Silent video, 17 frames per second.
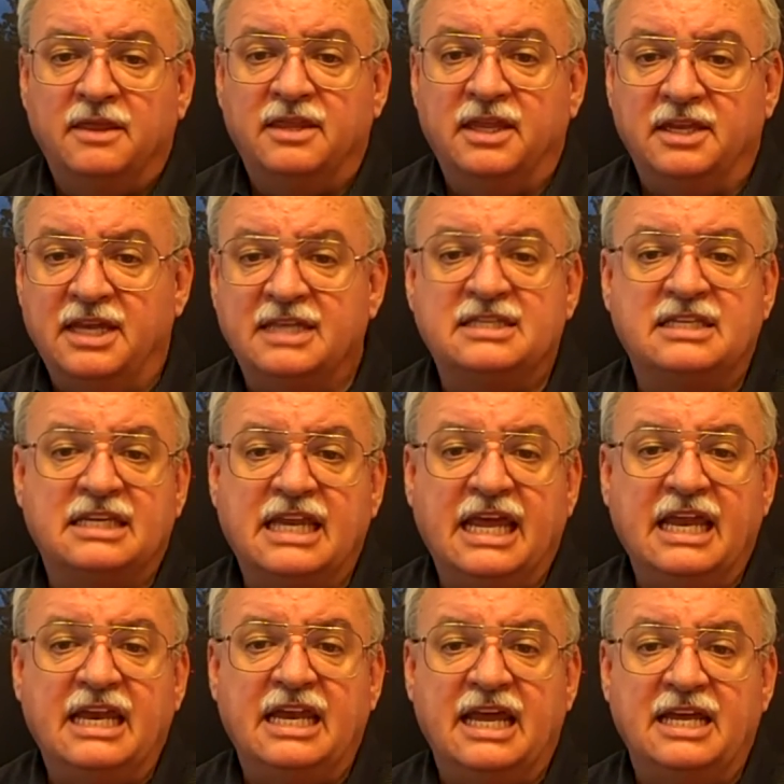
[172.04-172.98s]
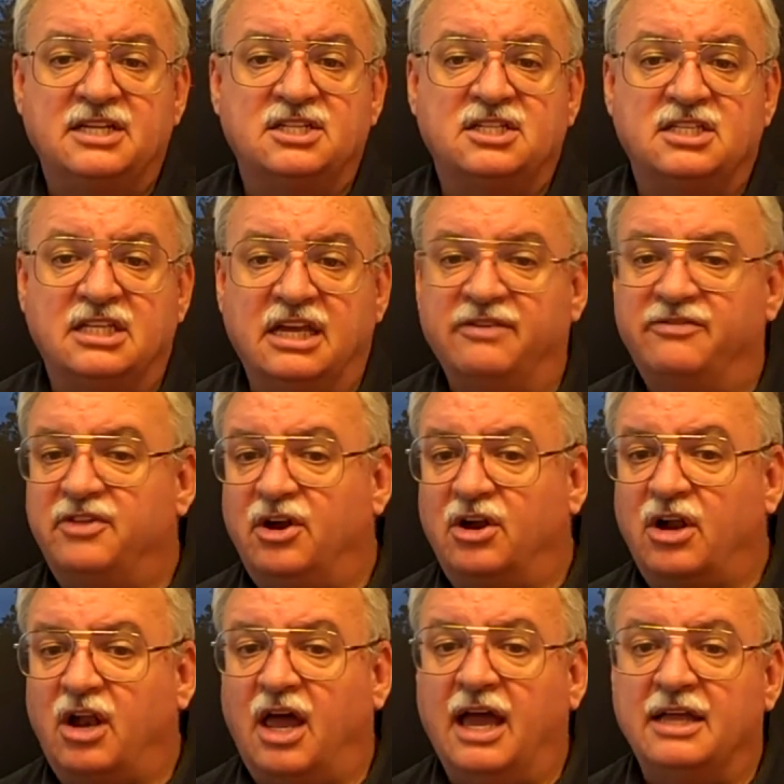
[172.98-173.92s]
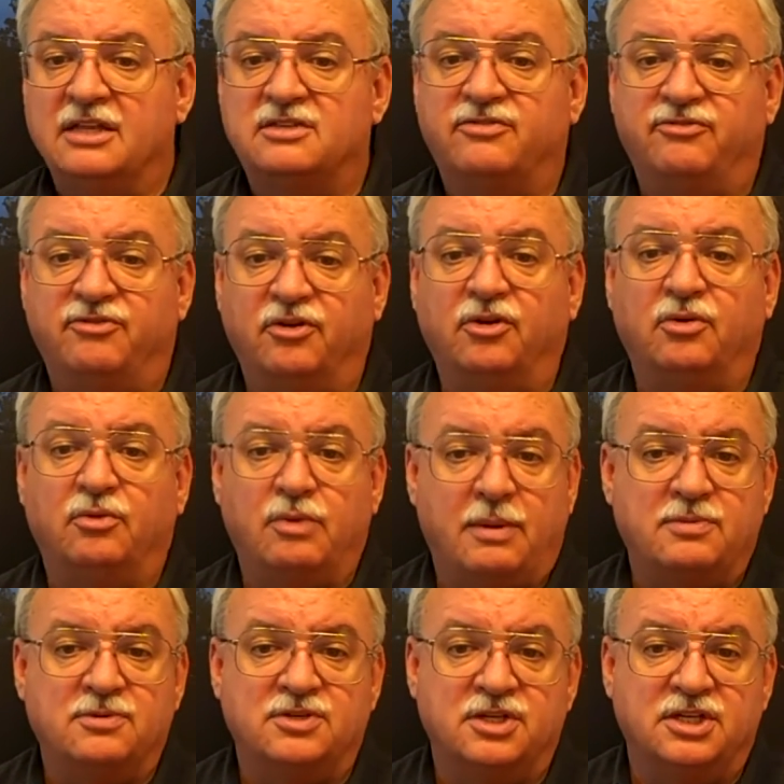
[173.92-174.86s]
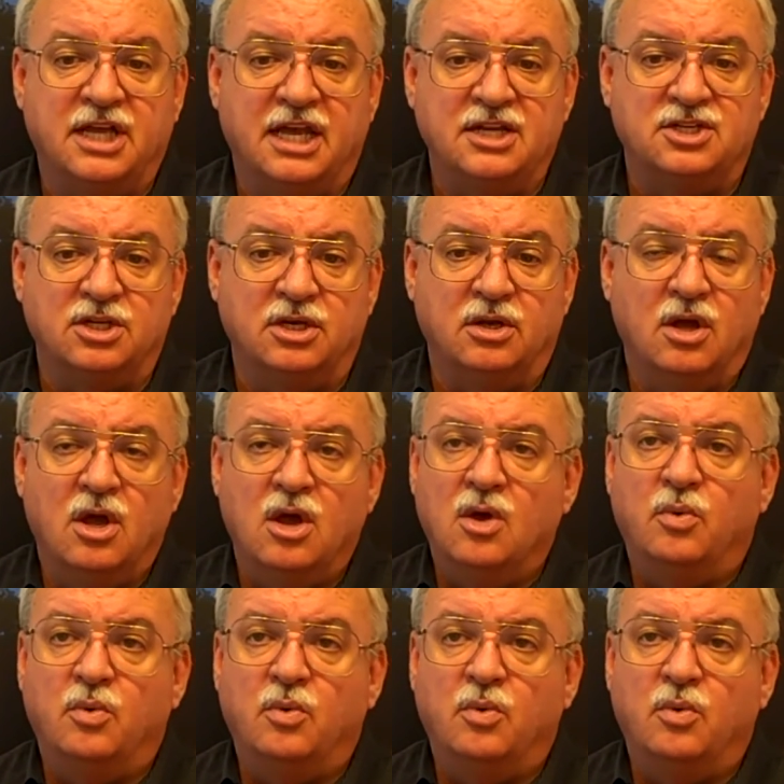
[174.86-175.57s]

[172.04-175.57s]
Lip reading: The designated agents give their clients full representation